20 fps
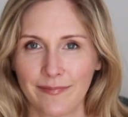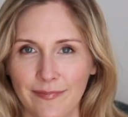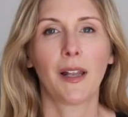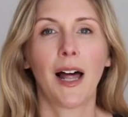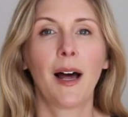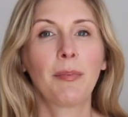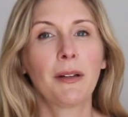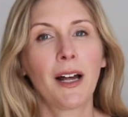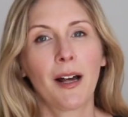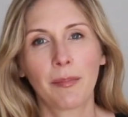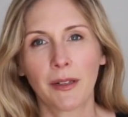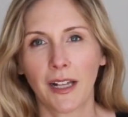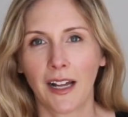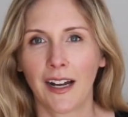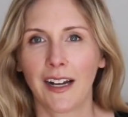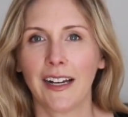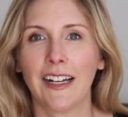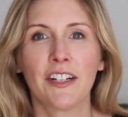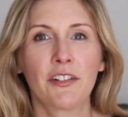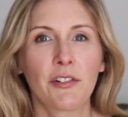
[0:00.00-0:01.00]
Blah, blah,
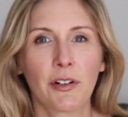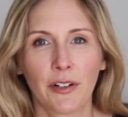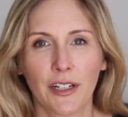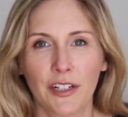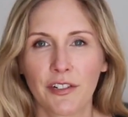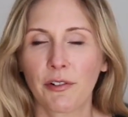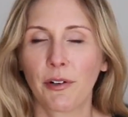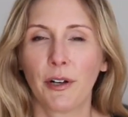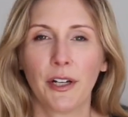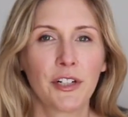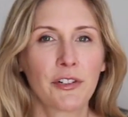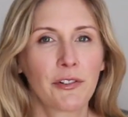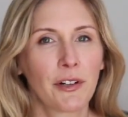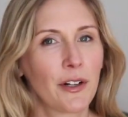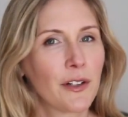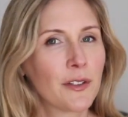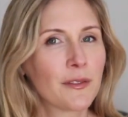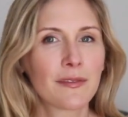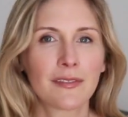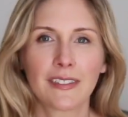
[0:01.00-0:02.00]
blah,
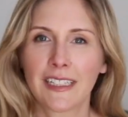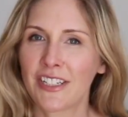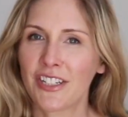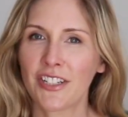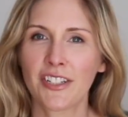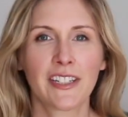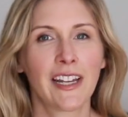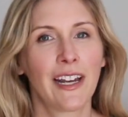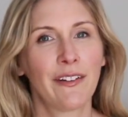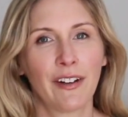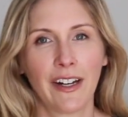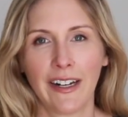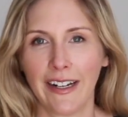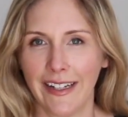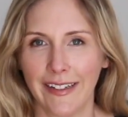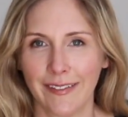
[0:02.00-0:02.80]
intro. Let's just dive right